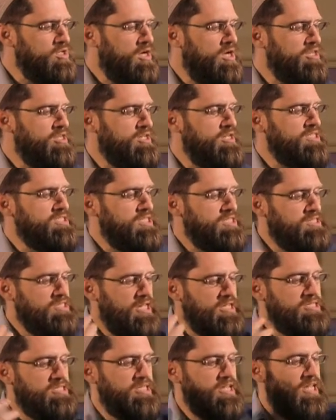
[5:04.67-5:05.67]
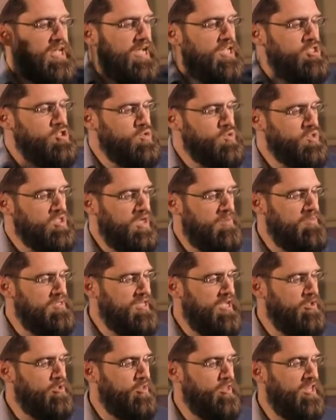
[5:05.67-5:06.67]
Qadr, it's a sense that the angels are coming
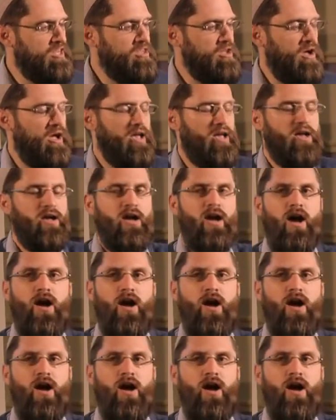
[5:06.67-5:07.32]
down on that night